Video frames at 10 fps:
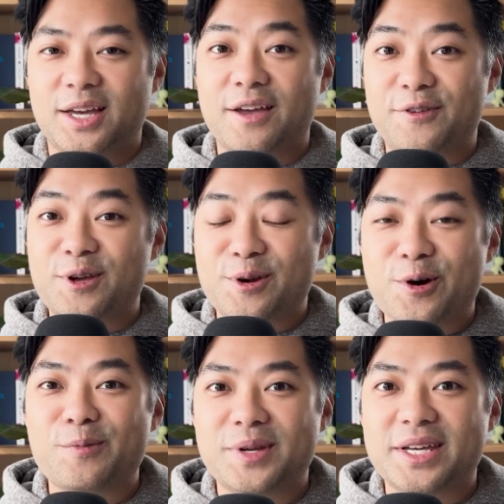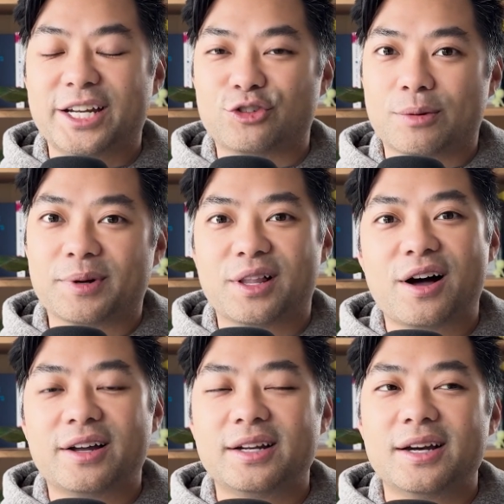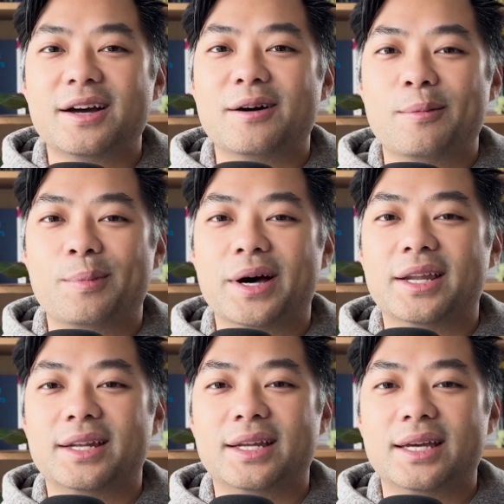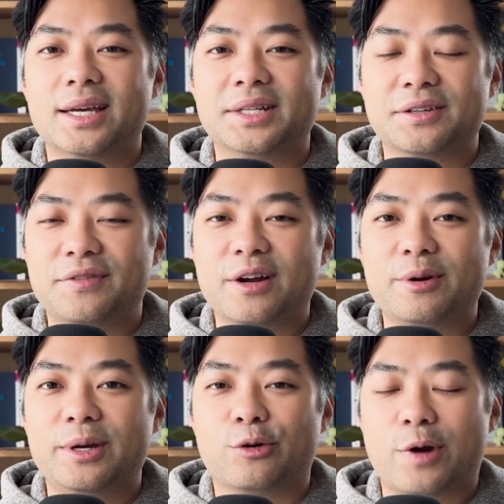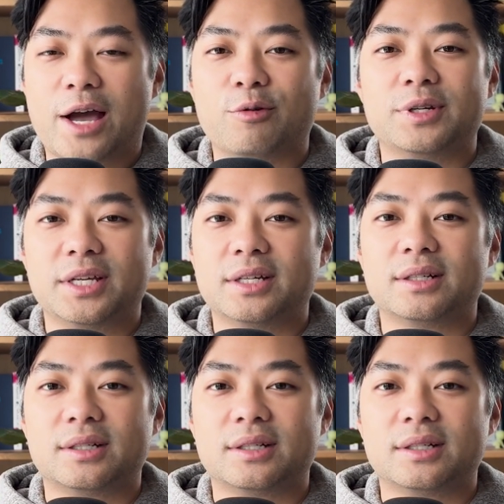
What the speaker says: if you know me, I trip a lot, but it's a very grounding